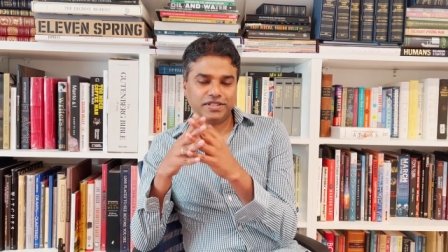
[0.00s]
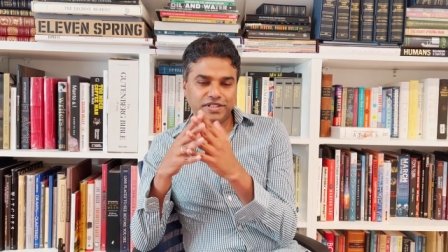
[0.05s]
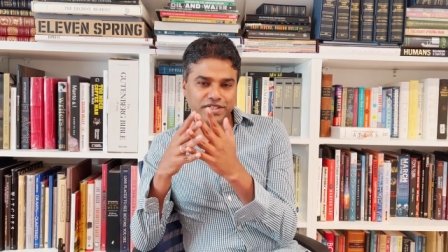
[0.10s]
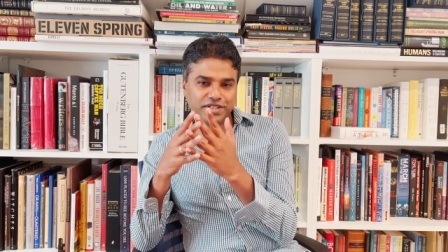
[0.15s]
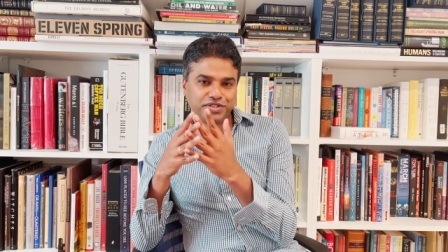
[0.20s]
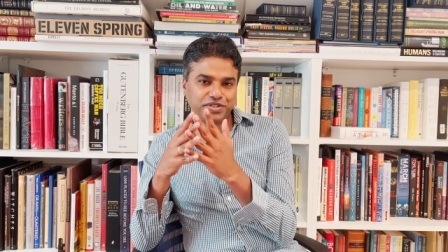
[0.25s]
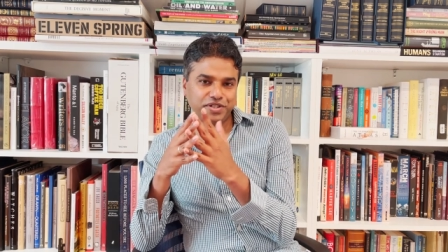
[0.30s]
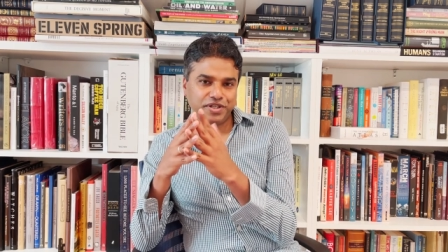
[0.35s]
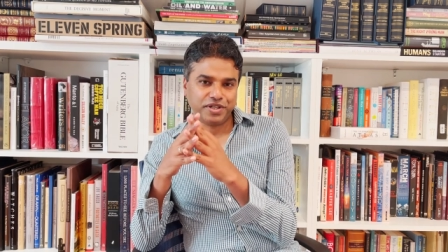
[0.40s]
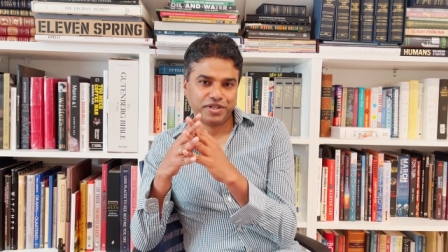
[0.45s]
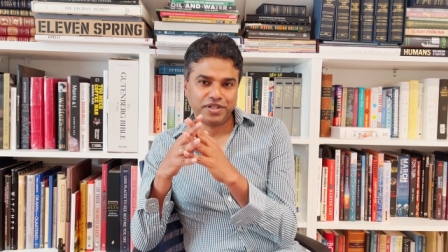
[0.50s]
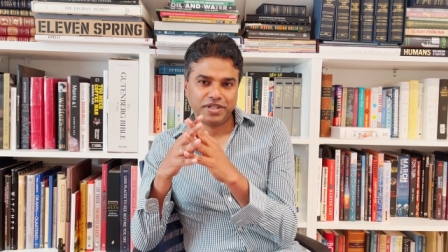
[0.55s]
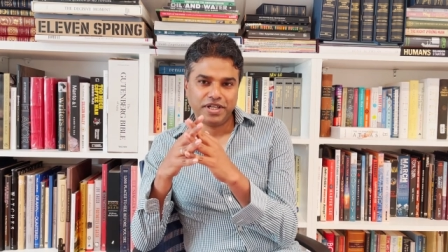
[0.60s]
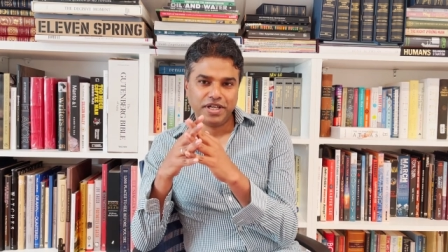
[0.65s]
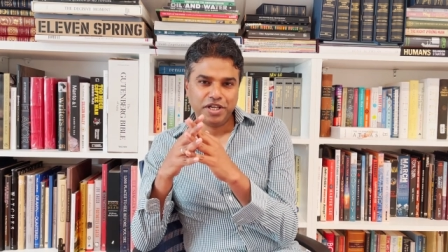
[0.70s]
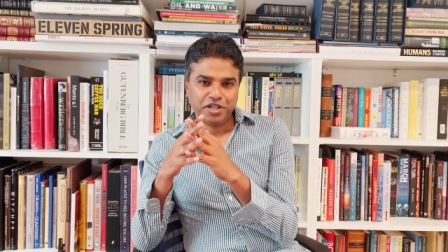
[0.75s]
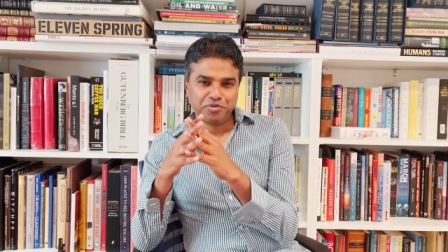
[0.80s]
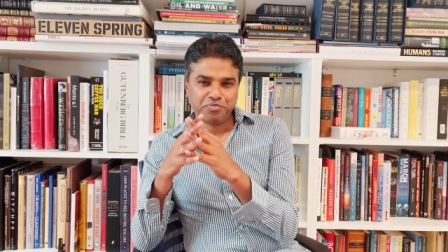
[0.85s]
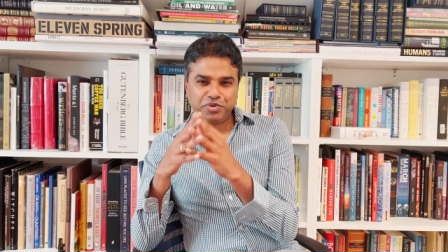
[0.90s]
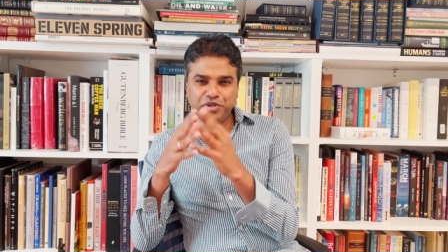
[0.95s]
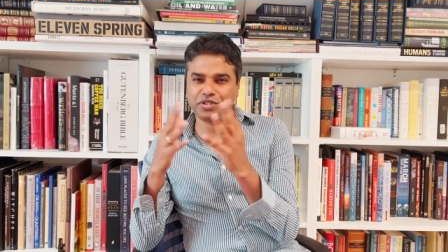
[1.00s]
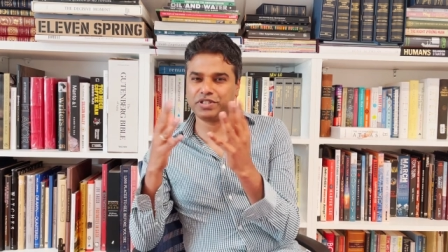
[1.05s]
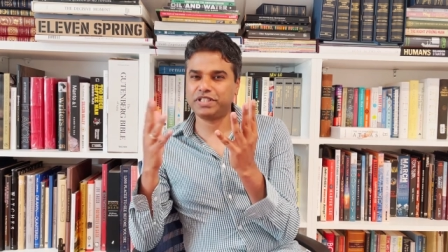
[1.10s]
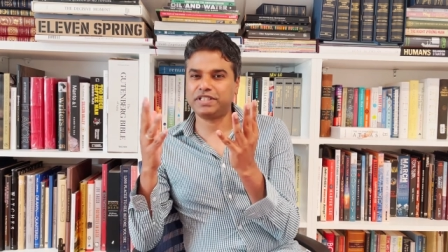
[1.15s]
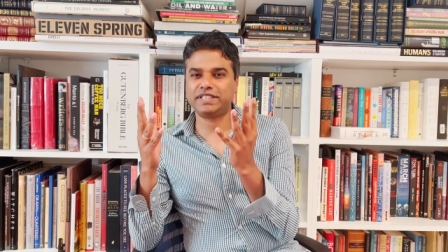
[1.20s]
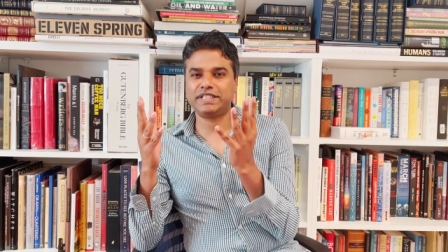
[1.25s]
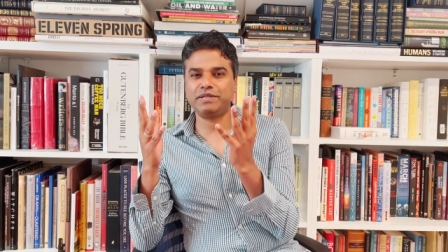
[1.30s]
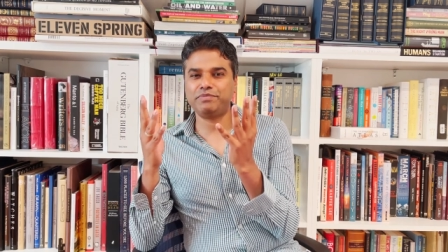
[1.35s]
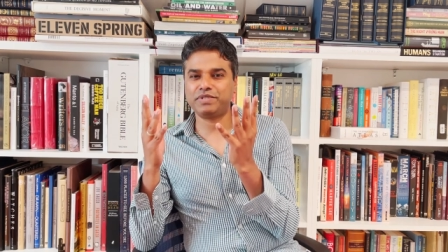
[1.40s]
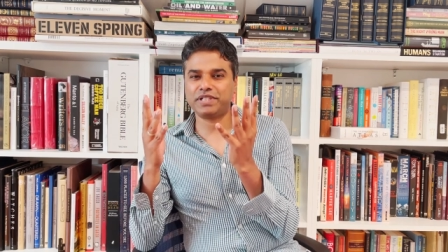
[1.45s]
this year because it
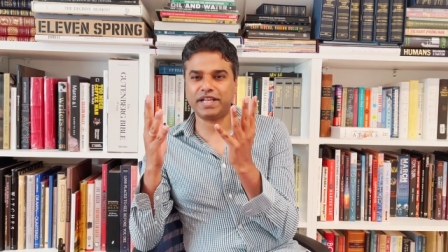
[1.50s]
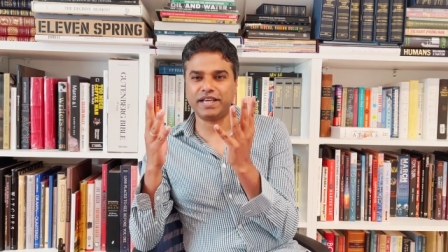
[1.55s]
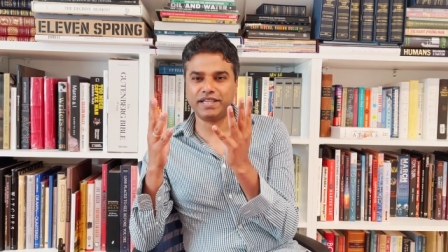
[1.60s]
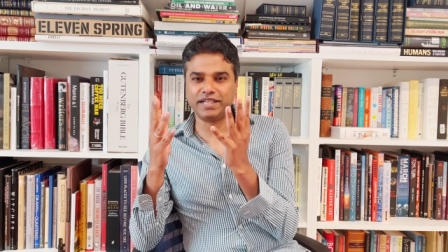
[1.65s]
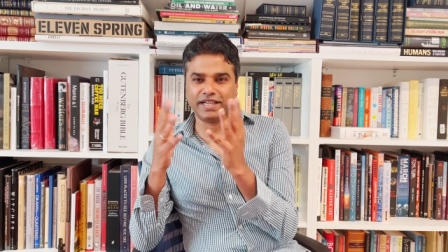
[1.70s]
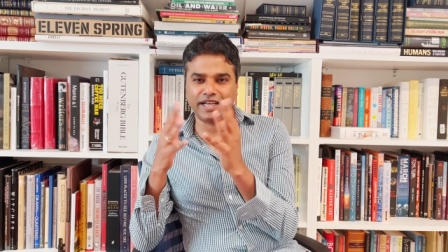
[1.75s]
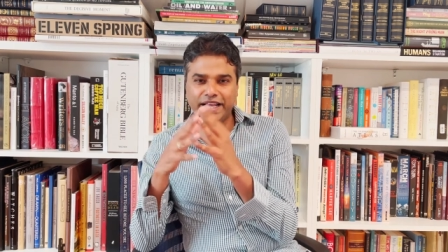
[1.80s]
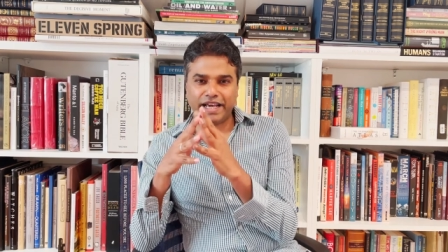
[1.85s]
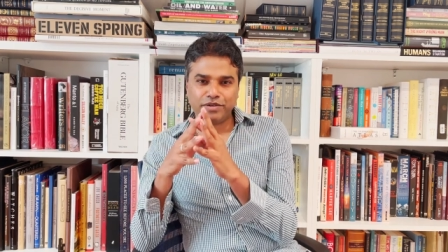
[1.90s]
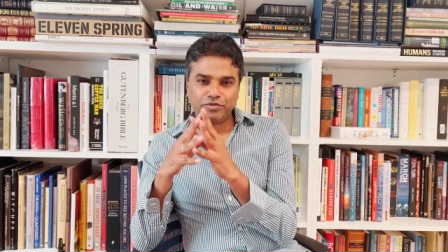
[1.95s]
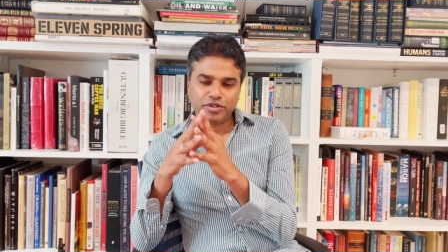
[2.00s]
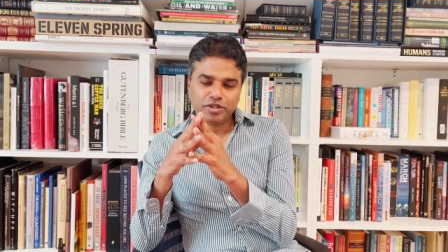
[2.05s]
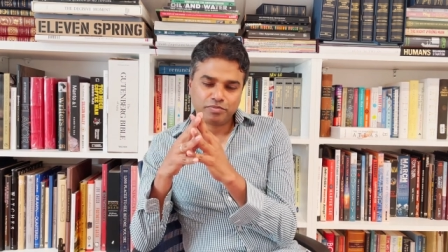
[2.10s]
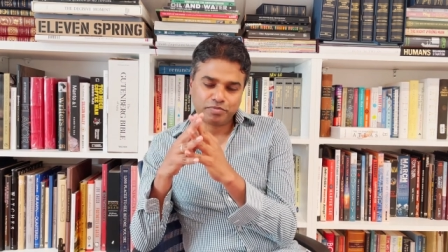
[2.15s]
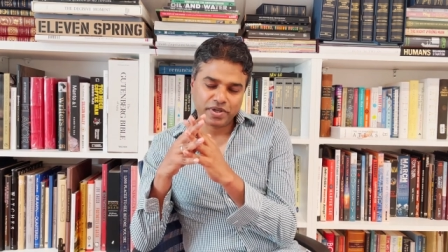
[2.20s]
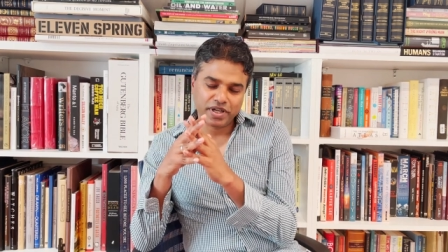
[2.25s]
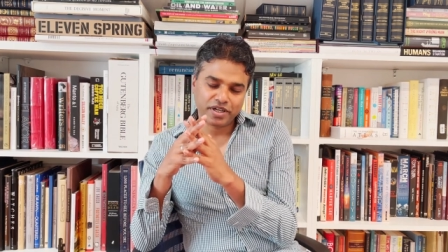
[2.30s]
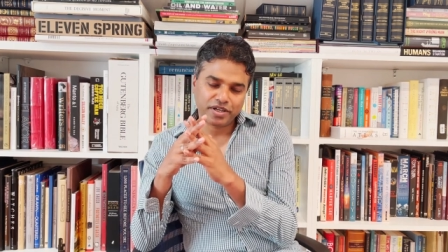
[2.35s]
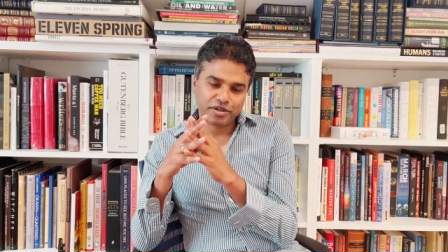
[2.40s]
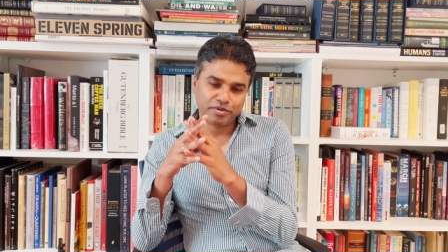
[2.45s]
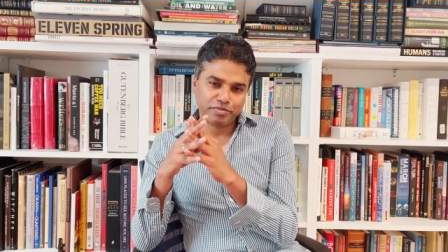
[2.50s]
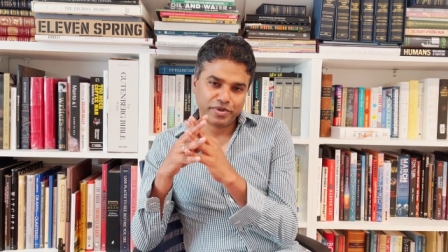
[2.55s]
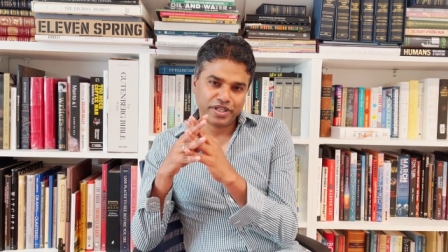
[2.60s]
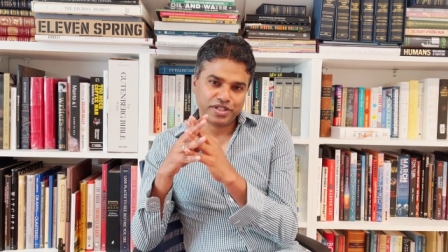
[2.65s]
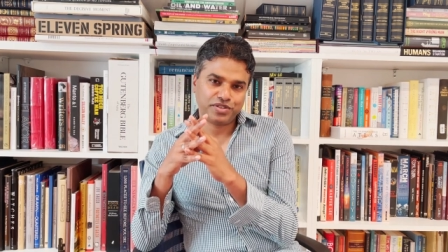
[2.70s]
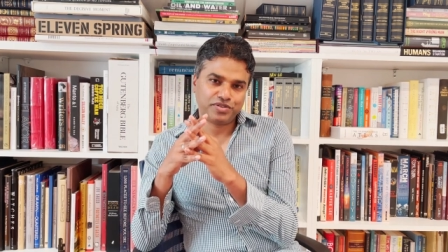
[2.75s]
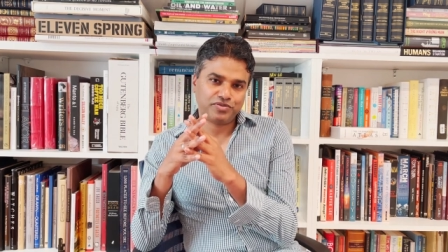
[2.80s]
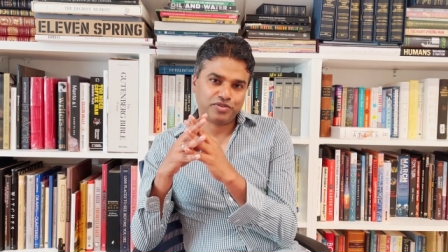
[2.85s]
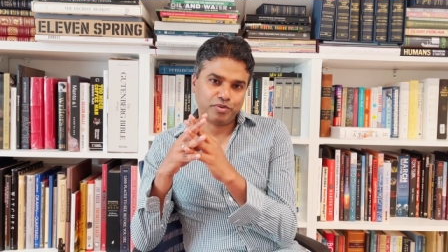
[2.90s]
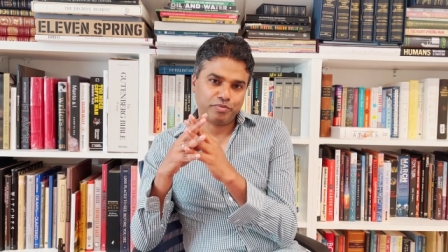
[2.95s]
seems like an annual
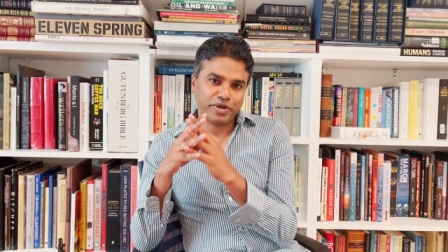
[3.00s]
pilgrimage for